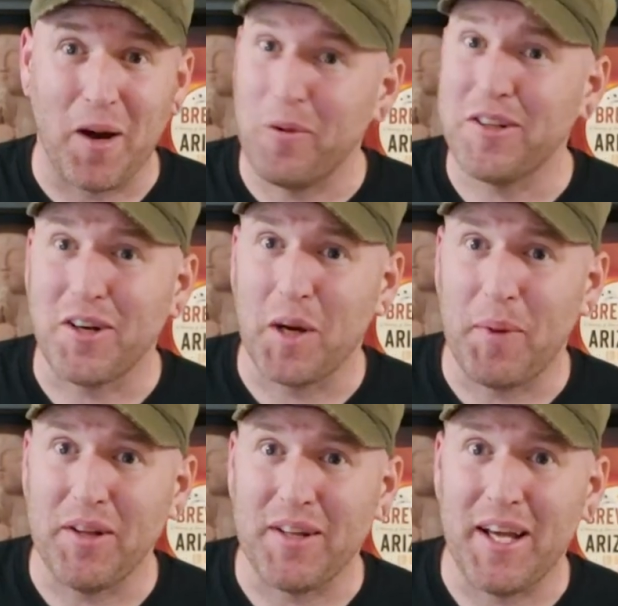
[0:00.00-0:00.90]
I want to talk
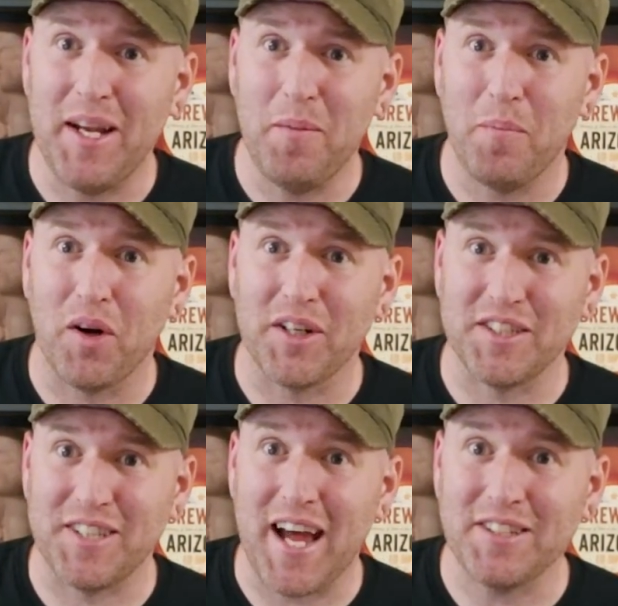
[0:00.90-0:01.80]
about the Hindenburg
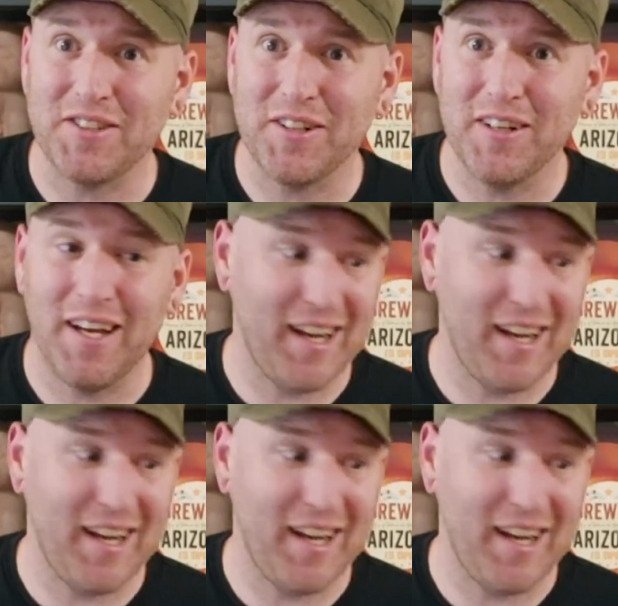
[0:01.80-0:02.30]
disaster